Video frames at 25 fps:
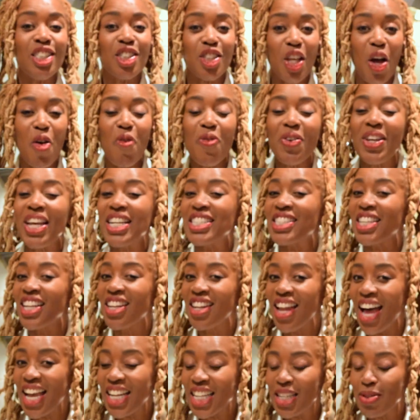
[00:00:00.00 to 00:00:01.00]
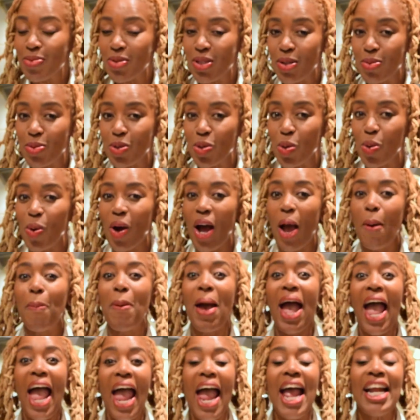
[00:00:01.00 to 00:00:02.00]
Don't forget to like and subscribe
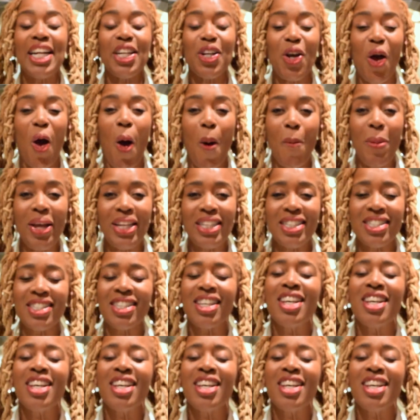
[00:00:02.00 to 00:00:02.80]
and comment.